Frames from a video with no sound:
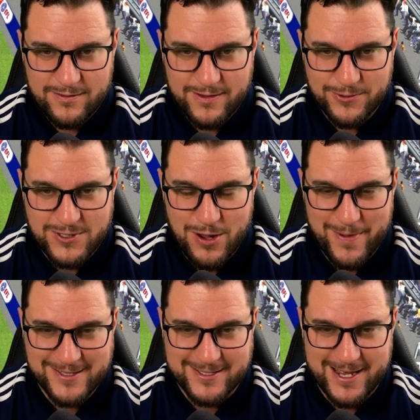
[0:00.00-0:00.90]
It was
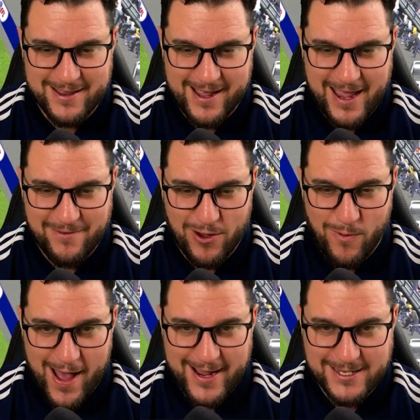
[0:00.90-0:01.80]
Kaminsky that gave it
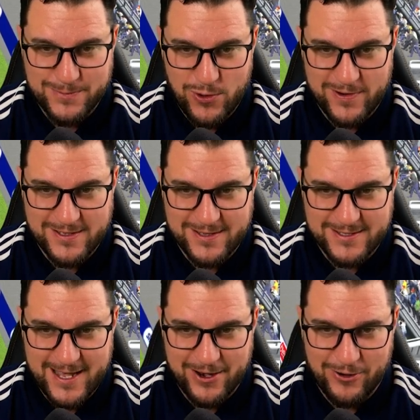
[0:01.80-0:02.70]
away. He's moved into the
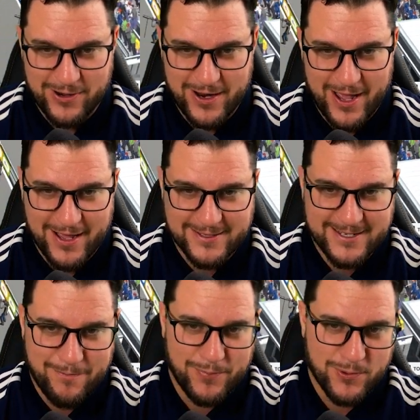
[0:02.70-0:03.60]
centre, and
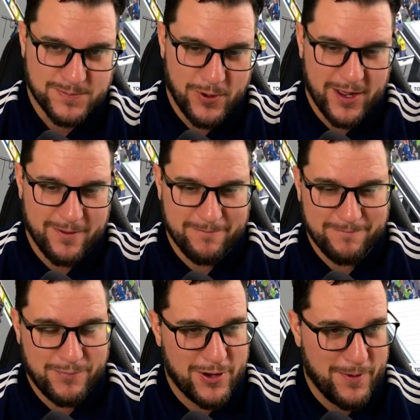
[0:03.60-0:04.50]
Semple's put
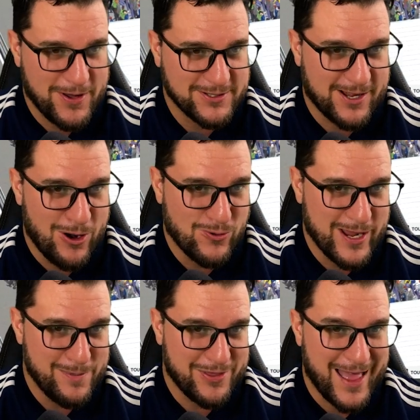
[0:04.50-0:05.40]
it past the
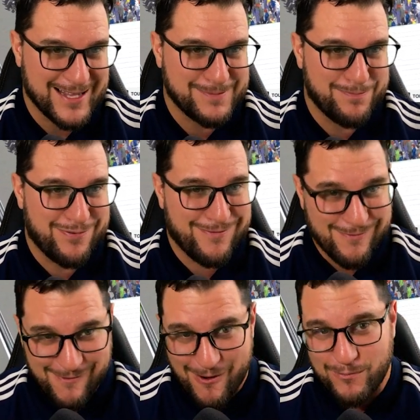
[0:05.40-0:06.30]
goalkeeper. That's
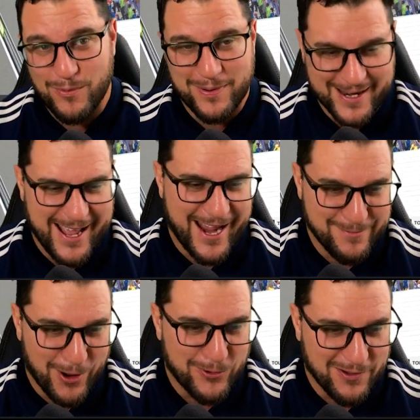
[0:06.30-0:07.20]
probably
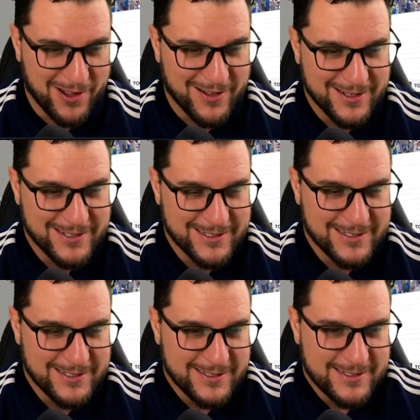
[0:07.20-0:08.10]
game over.
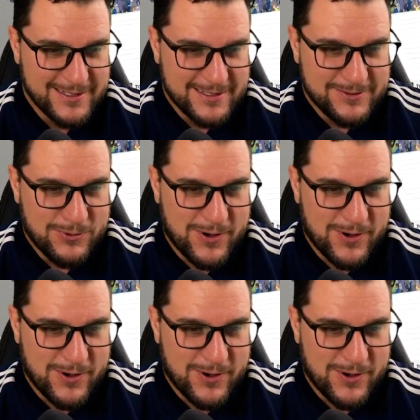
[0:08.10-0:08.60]
I